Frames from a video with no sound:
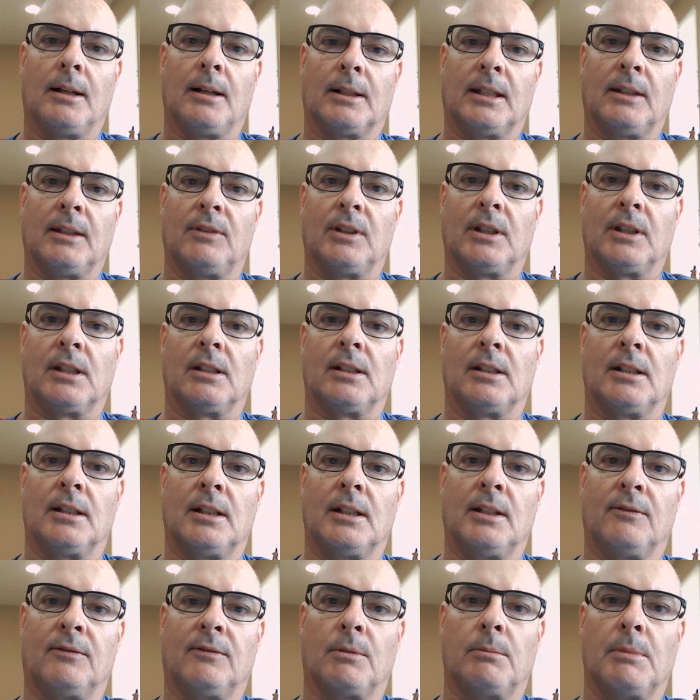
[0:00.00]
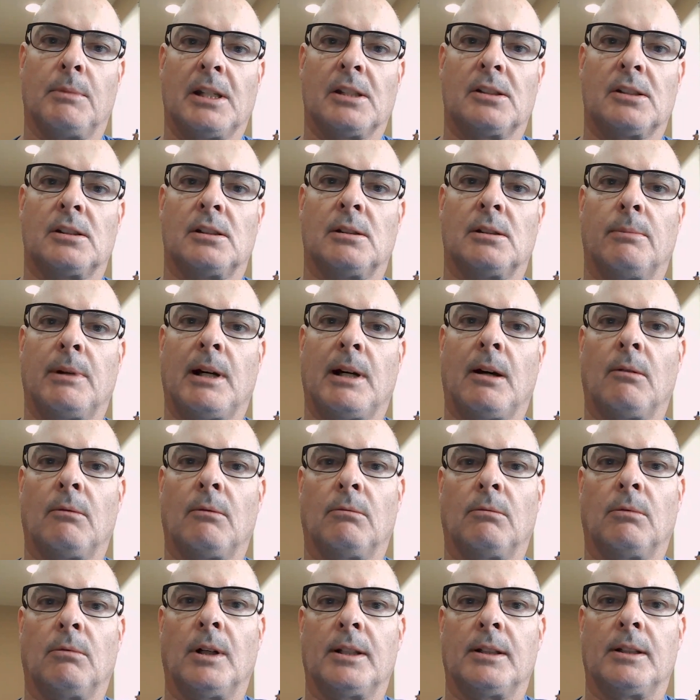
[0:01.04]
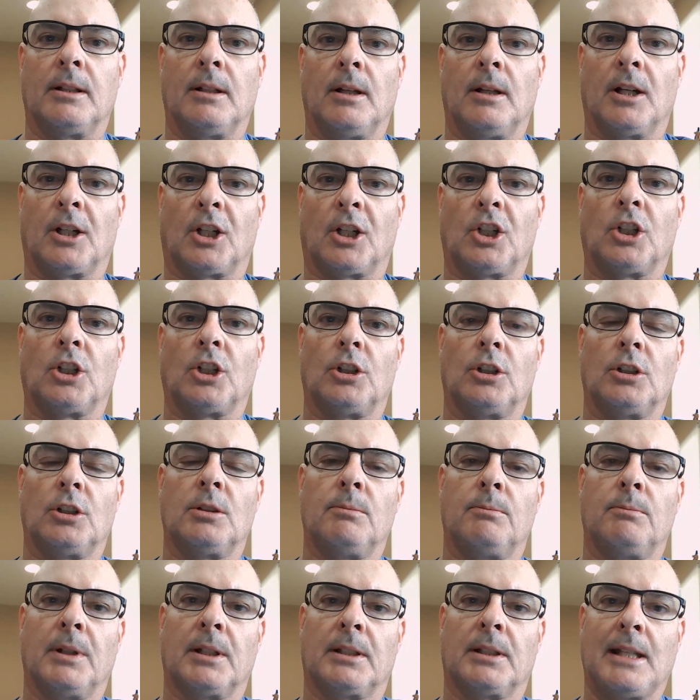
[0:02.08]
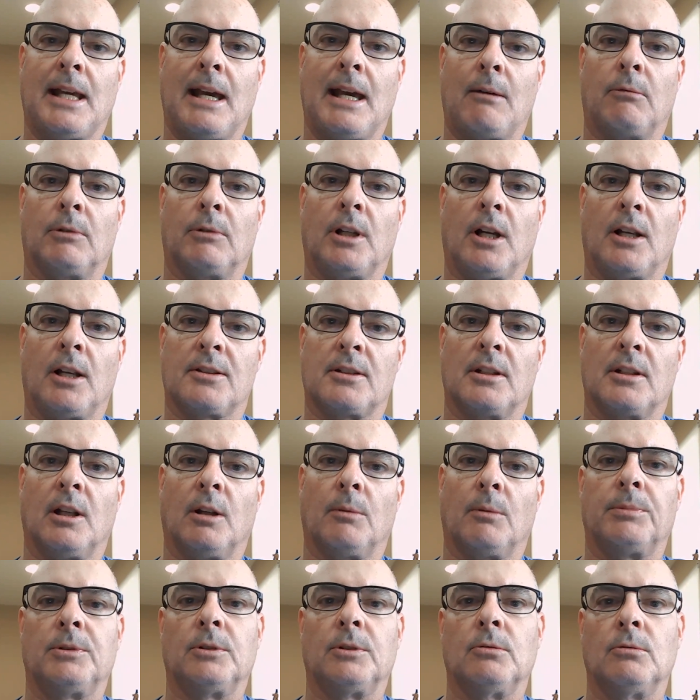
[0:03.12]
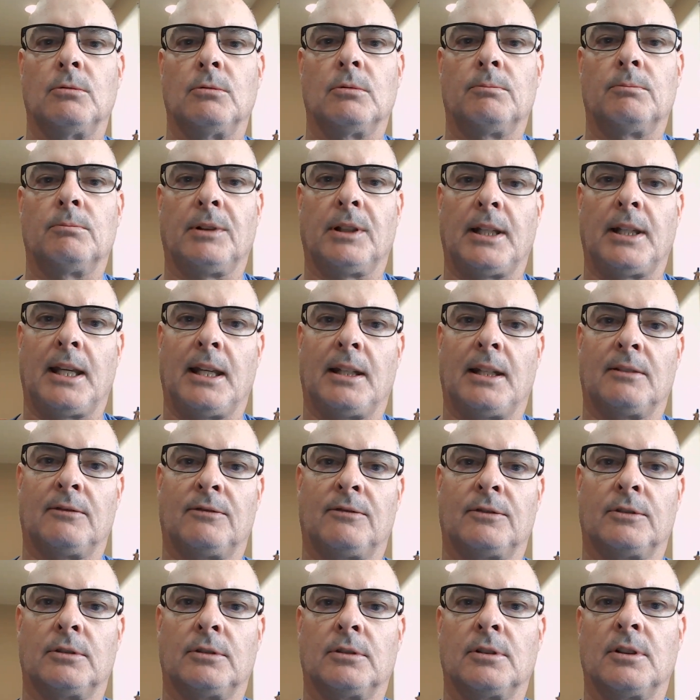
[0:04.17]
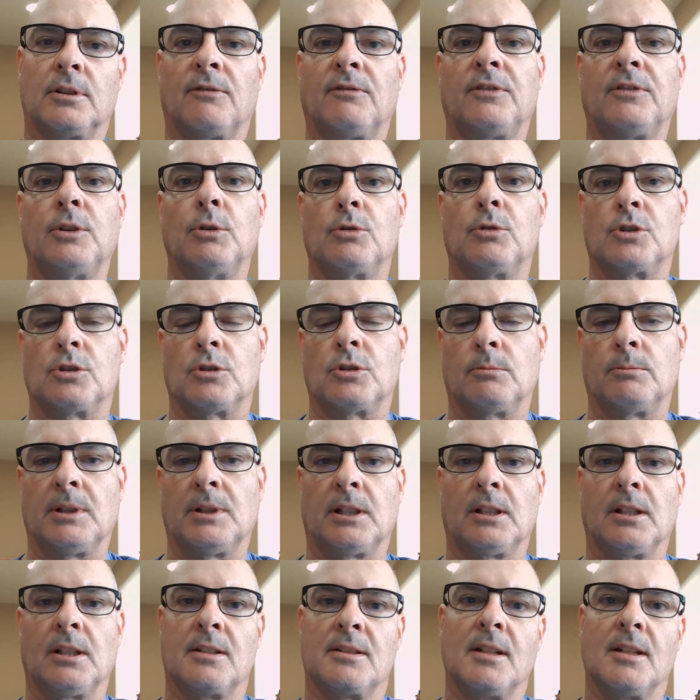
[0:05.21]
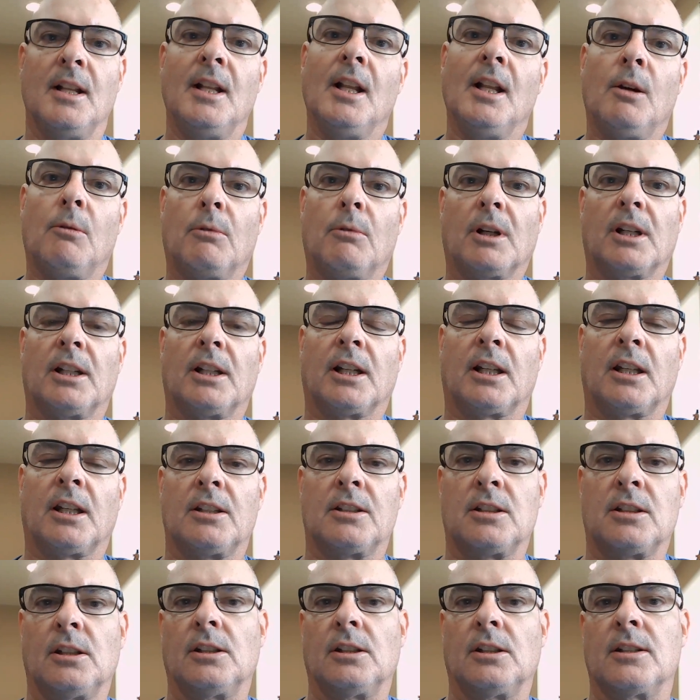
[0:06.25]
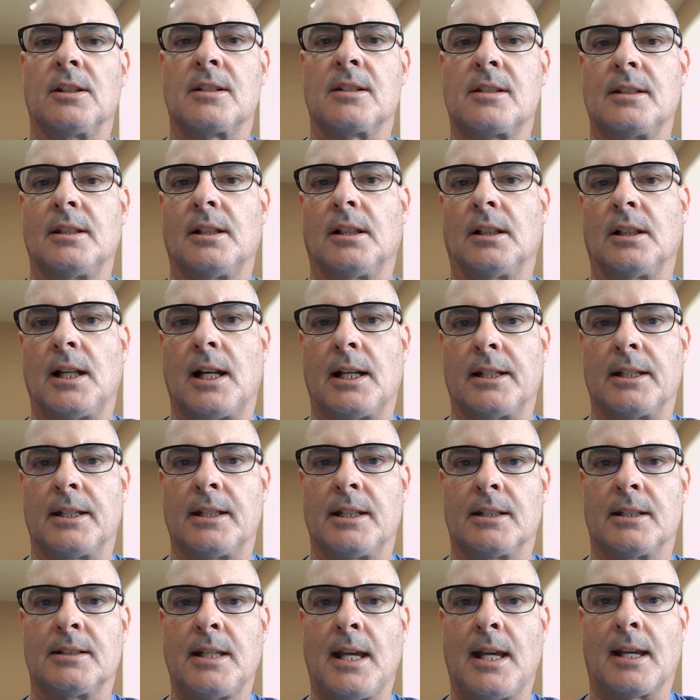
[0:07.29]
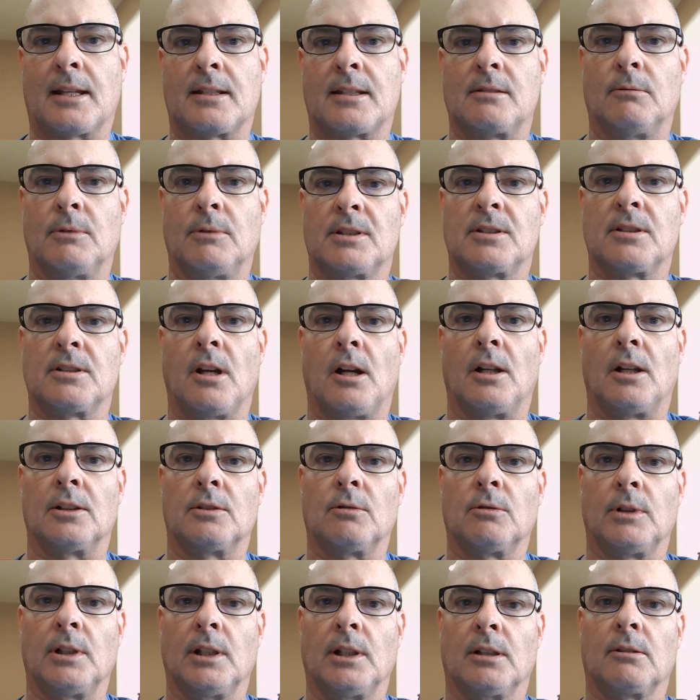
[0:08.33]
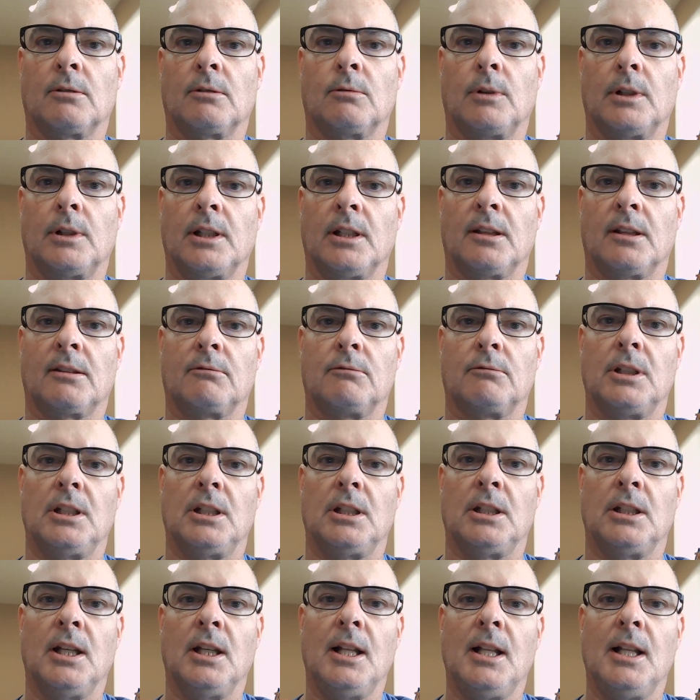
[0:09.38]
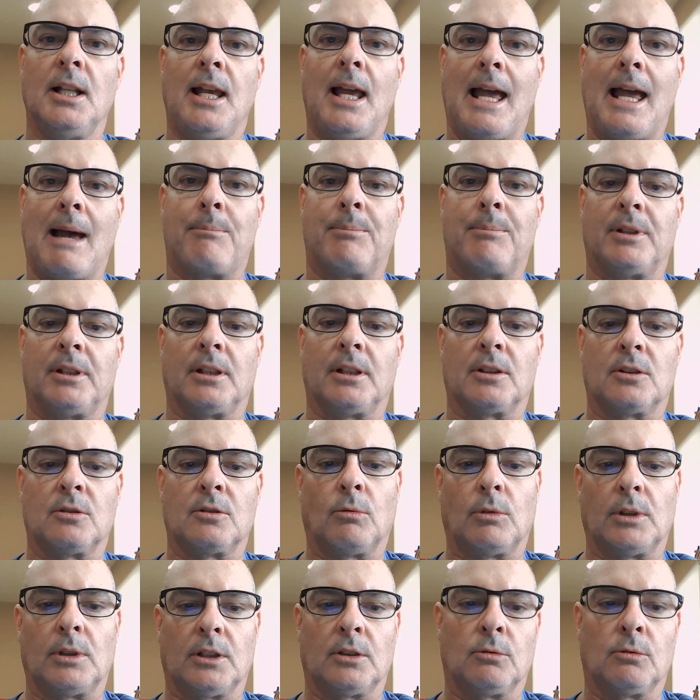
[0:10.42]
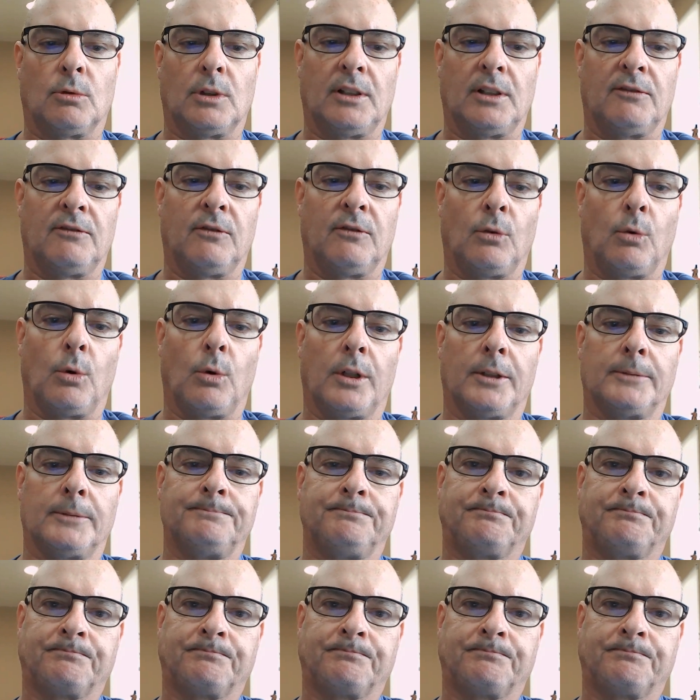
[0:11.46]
give you good information about what occurred, but that would also help you plan for the future, because we're going to continue to see a lot of the attacks that we saw in 2023 happen in 2024.